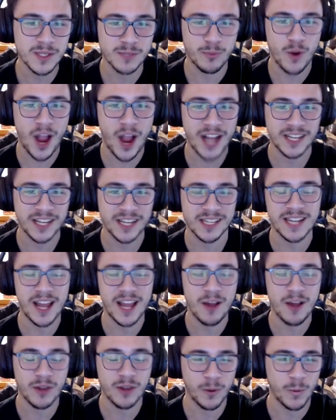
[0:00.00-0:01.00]
Practice
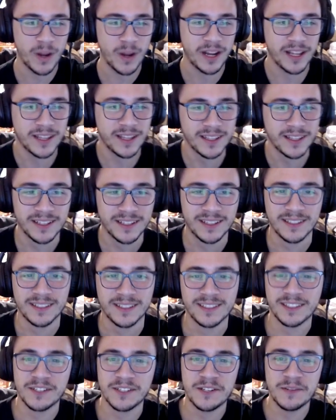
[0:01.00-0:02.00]
now, get ready.
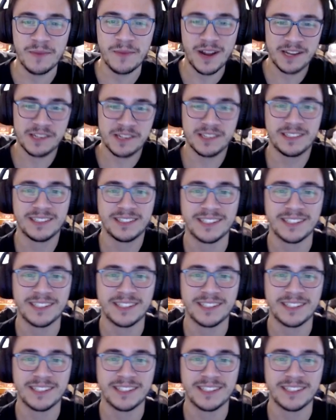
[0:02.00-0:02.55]
Could you imagine?